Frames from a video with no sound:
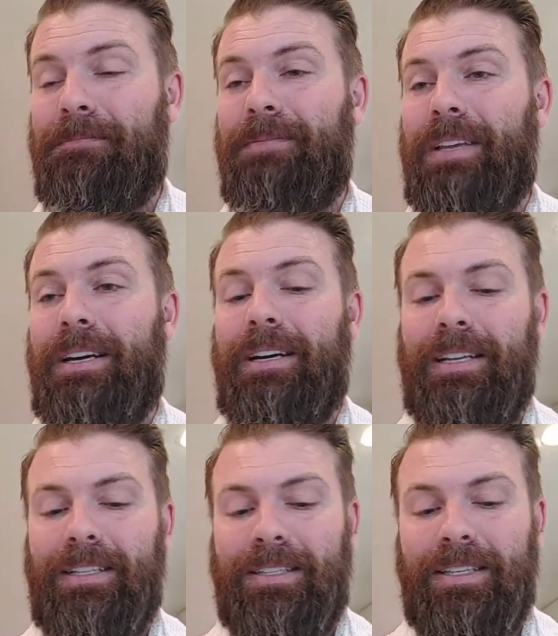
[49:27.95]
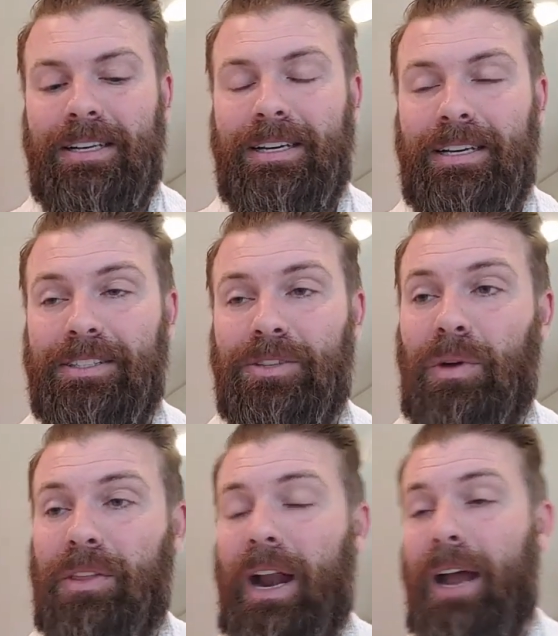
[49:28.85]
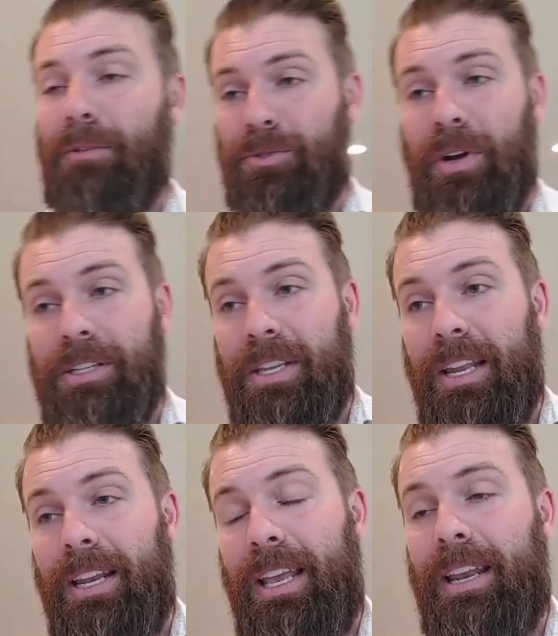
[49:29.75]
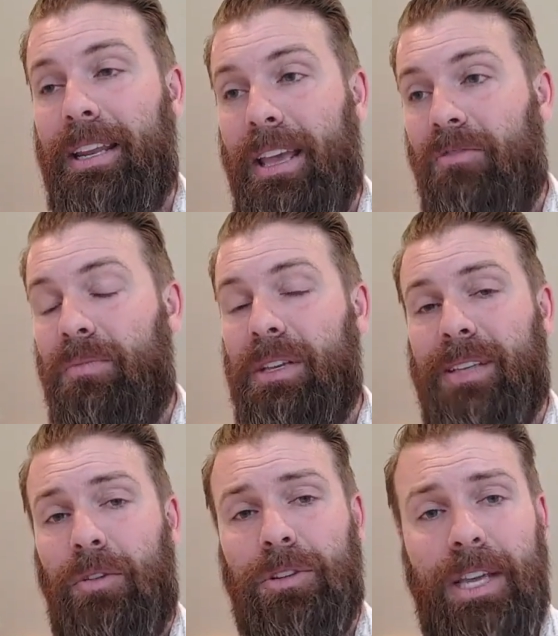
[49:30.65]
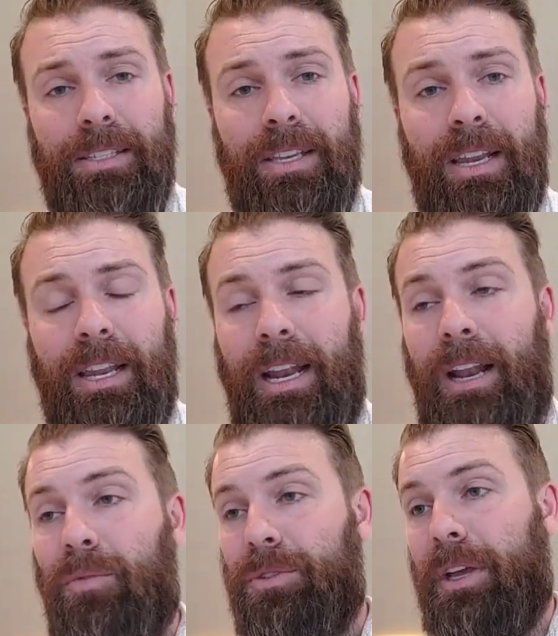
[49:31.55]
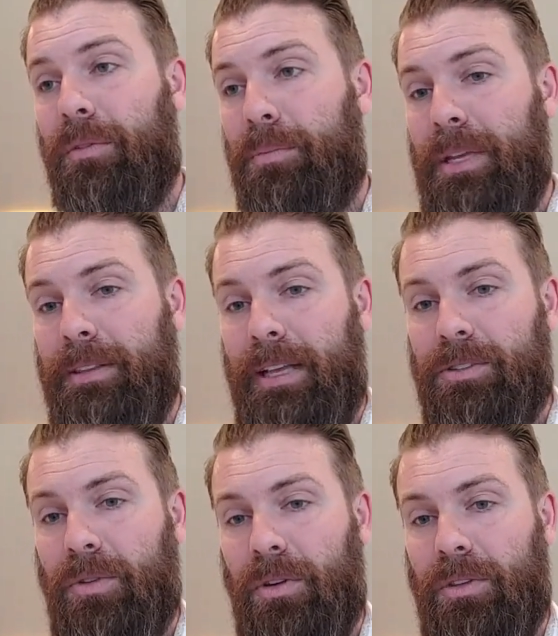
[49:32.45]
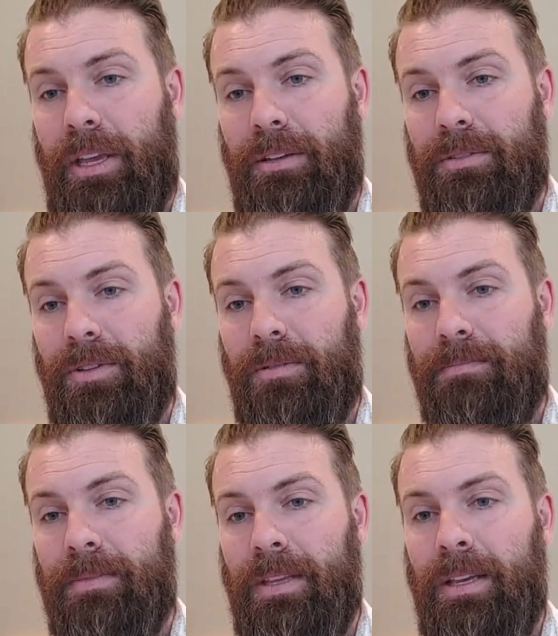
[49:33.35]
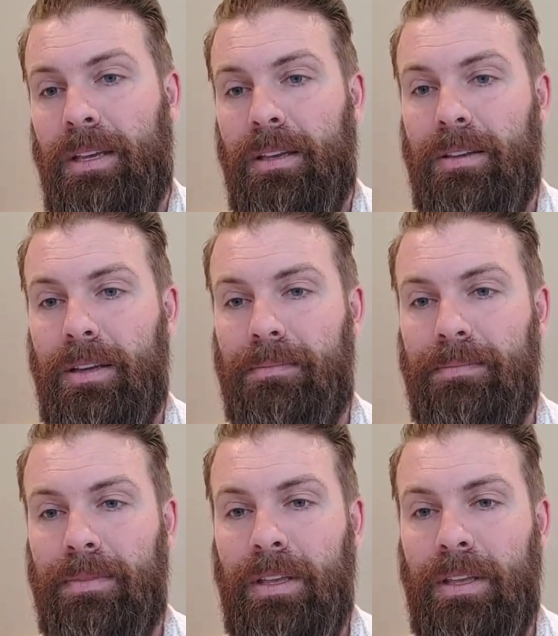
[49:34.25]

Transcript: Uh, it's uh, it's the way that I was raised in it, and it gave me a sour taste in it, and I will not repeat that sort of thing. So, yeah.